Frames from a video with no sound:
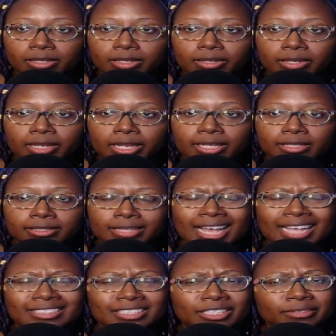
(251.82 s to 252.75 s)

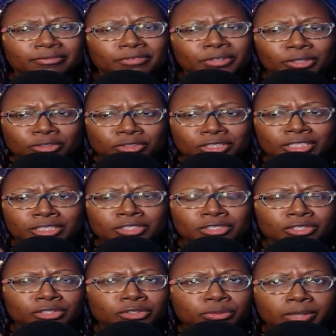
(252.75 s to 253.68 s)
has an aversion
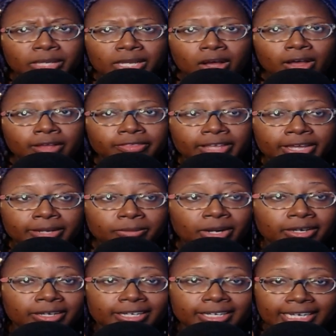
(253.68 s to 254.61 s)
to doing online
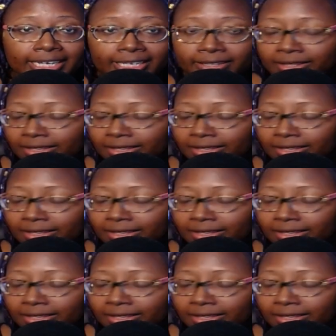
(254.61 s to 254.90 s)
marketing.